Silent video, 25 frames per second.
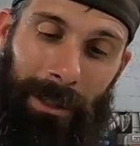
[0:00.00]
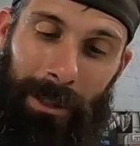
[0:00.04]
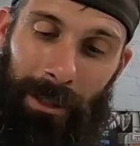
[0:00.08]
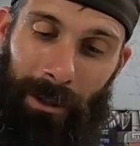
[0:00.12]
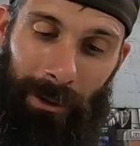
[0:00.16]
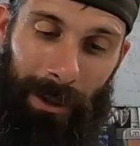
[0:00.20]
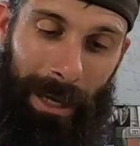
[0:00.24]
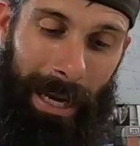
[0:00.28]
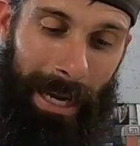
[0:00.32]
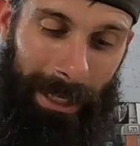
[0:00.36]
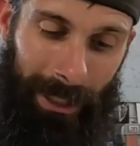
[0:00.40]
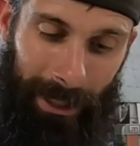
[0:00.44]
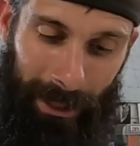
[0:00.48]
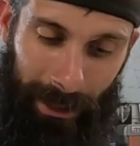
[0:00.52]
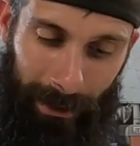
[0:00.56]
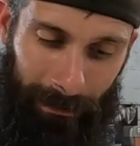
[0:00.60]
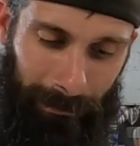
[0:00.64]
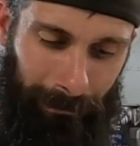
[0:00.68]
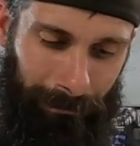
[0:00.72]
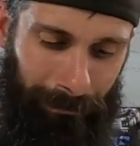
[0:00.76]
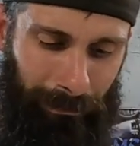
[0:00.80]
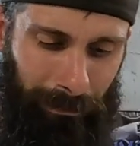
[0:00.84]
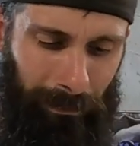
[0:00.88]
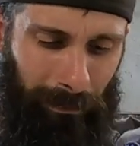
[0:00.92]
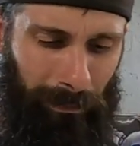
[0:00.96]
So that's
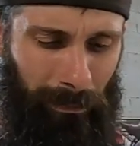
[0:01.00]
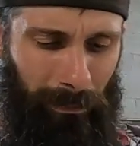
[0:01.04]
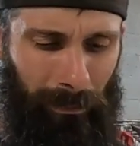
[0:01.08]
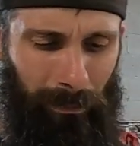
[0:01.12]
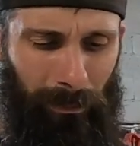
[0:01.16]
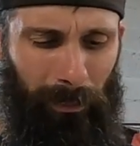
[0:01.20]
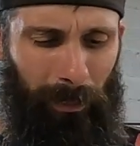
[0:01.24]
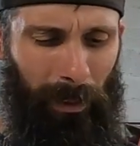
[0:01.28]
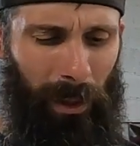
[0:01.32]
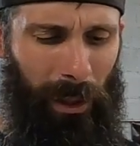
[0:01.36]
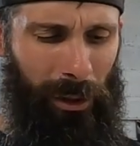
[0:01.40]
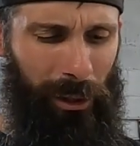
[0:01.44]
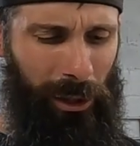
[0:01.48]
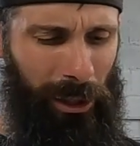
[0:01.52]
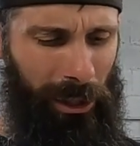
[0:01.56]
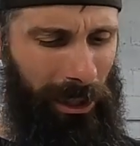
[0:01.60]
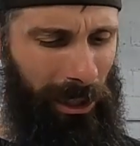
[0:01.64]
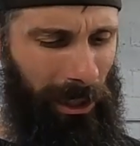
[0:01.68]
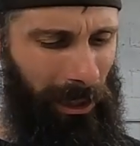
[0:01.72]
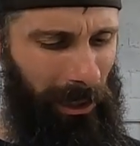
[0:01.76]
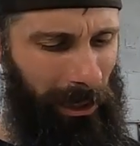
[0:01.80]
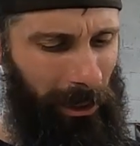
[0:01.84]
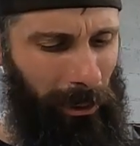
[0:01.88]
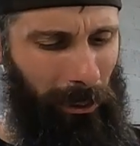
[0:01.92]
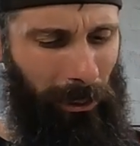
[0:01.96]

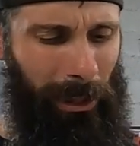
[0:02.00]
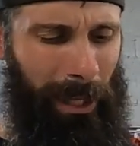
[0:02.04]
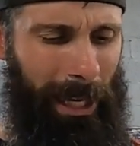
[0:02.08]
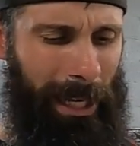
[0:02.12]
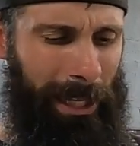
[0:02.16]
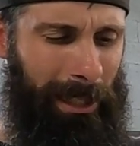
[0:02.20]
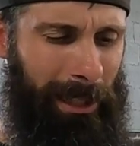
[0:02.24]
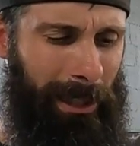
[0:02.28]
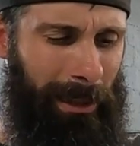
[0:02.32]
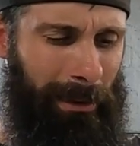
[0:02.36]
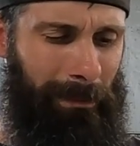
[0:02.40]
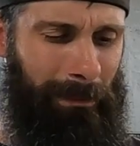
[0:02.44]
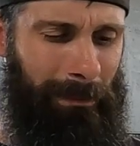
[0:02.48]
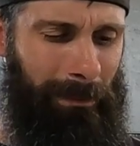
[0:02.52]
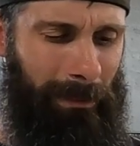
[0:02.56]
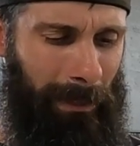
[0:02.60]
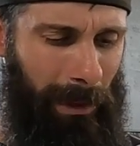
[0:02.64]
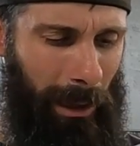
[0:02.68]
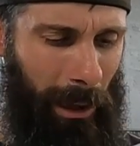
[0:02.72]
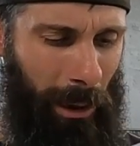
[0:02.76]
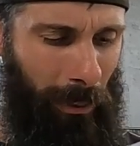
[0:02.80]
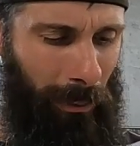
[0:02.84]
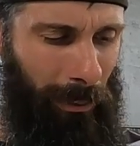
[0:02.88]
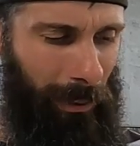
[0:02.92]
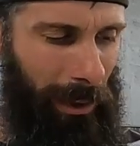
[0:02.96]
just a little lesson
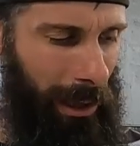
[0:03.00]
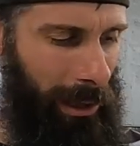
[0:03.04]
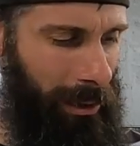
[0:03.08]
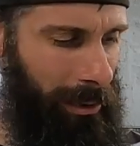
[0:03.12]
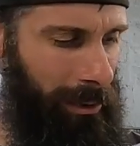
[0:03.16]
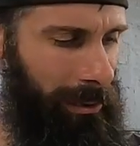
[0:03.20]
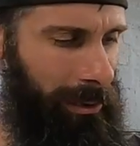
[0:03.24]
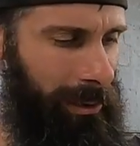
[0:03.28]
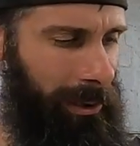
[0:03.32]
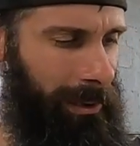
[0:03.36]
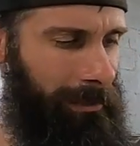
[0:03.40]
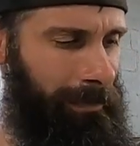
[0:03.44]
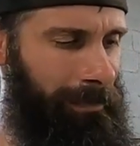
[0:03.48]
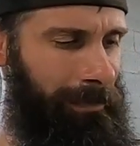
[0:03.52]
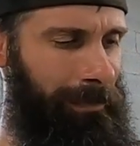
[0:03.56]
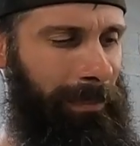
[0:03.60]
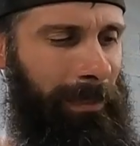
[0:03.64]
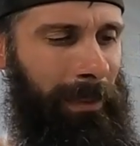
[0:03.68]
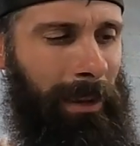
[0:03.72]
on those.